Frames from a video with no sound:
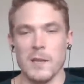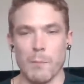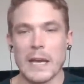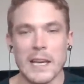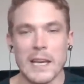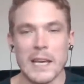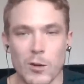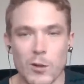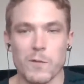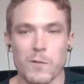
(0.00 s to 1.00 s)
making a
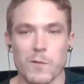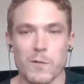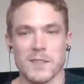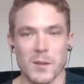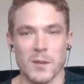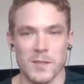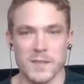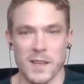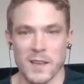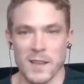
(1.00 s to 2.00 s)
hero fold against someone
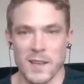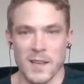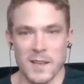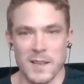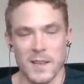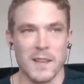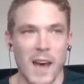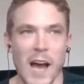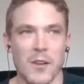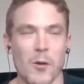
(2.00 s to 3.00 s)
is like, like
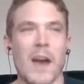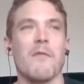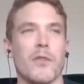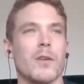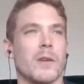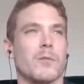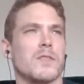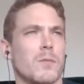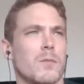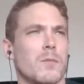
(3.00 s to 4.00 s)
I know that feeling
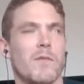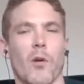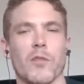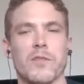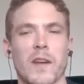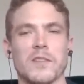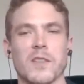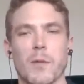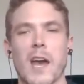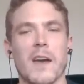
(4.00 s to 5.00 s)
when someone like folds
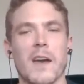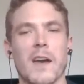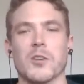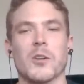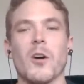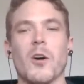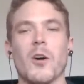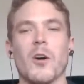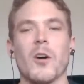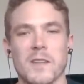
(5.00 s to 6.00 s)
face up a hand that they should
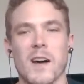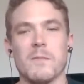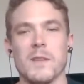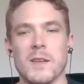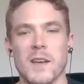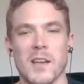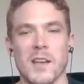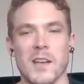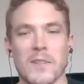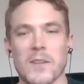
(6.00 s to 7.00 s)
call every time, and
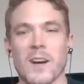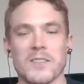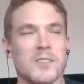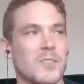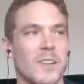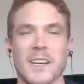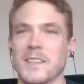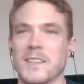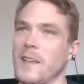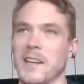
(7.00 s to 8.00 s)
you had the nuts, and you're
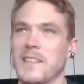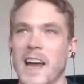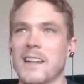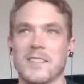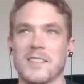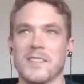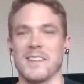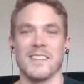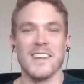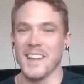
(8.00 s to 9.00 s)
like, like that's
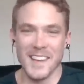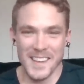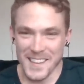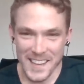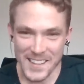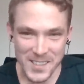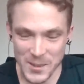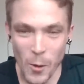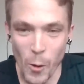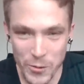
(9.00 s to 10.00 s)
like that's
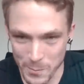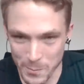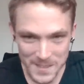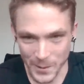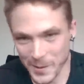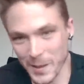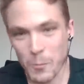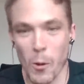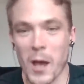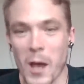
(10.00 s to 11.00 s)
like the ultimate tilt,
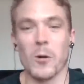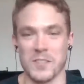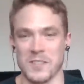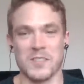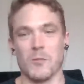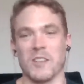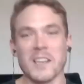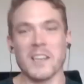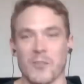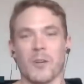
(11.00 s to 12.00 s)
like way worse than someone
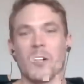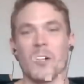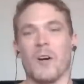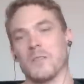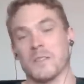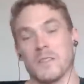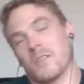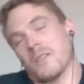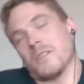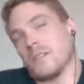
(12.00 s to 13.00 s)
like hero calling you. The
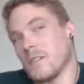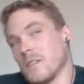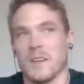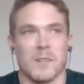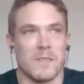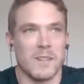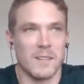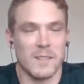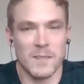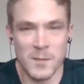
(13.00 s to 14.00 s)
hero calling you, like, oh,
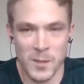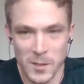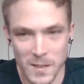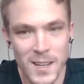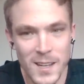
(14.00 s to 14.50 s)
whatever, good call.